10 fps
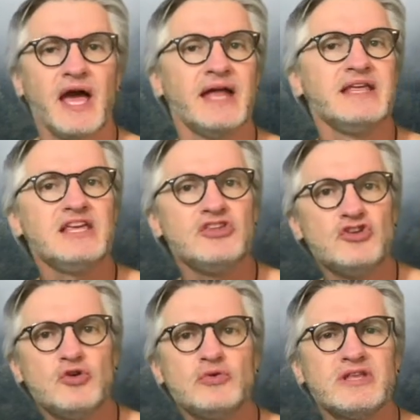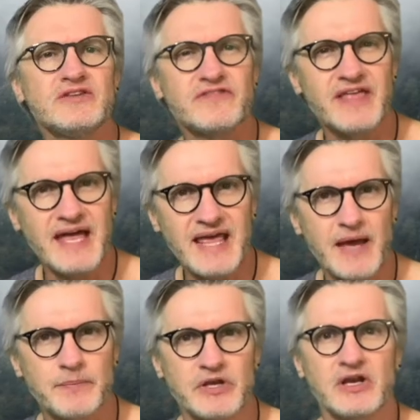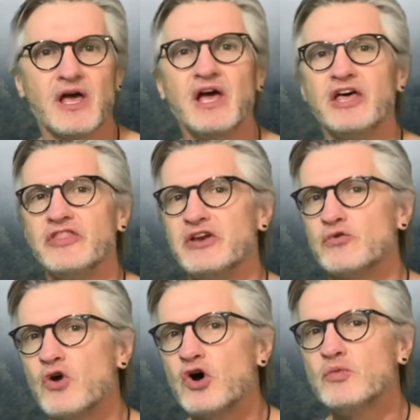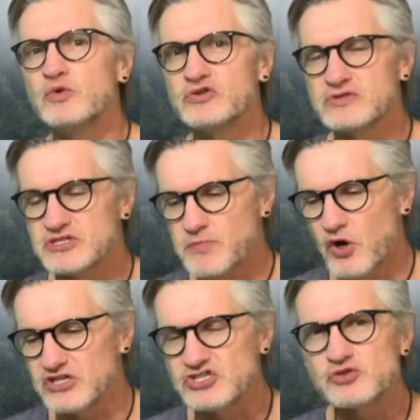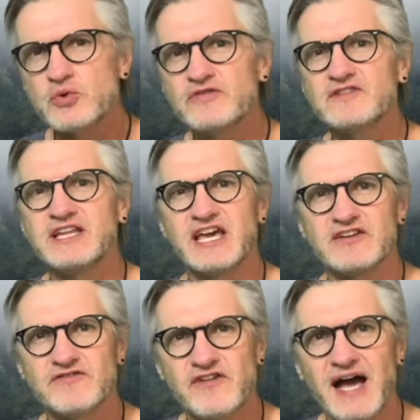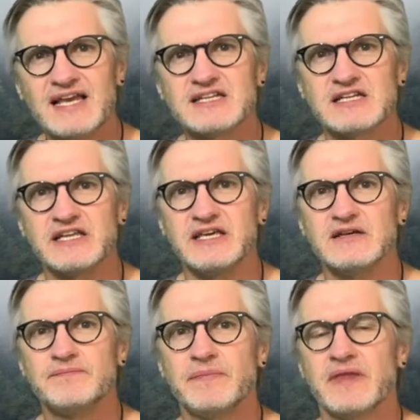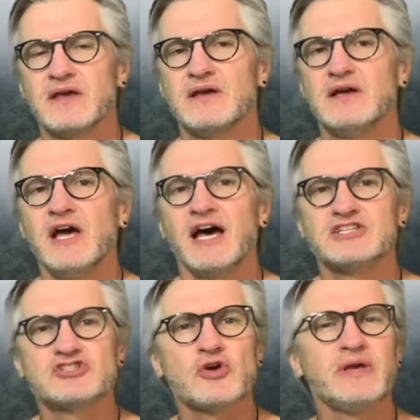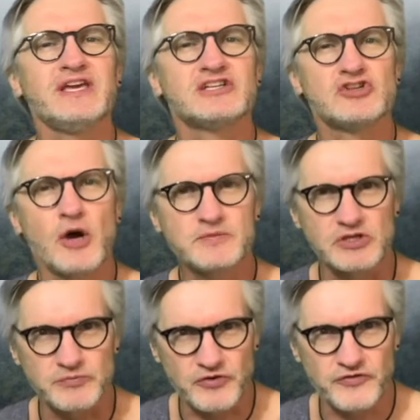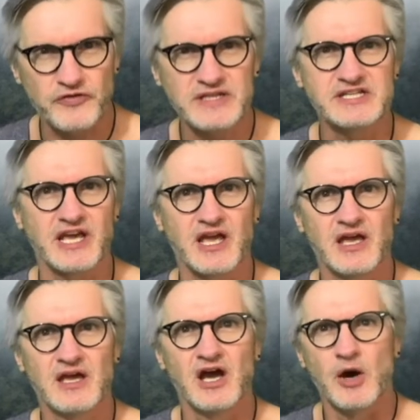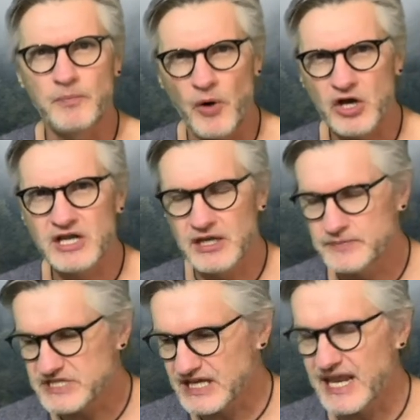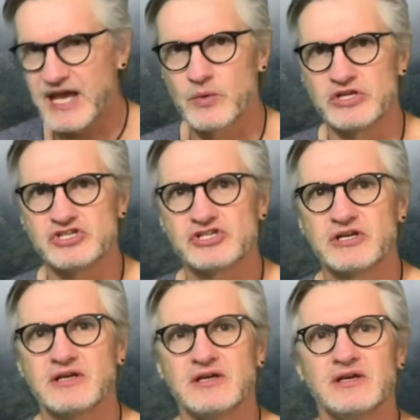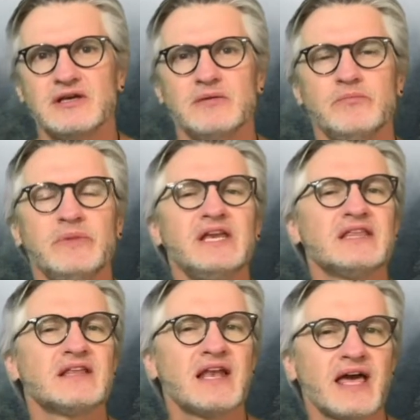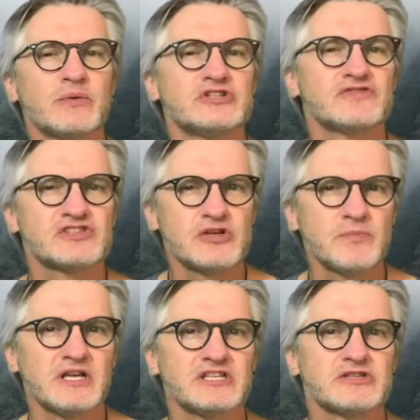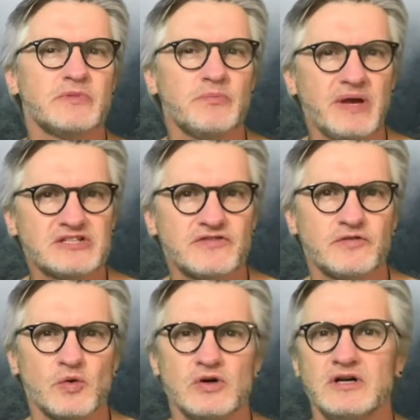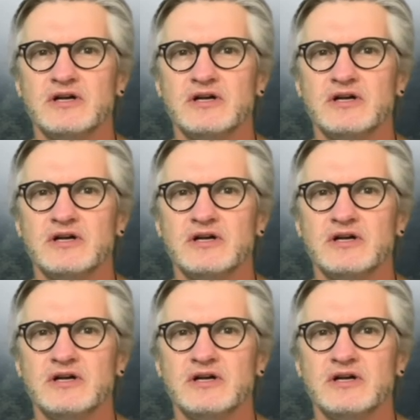And he knew that if that happened, then Rome would respond swiftly and violently. And so he adopted prophetic, apocalyptic language, meaning the language of symbolism and metaphor,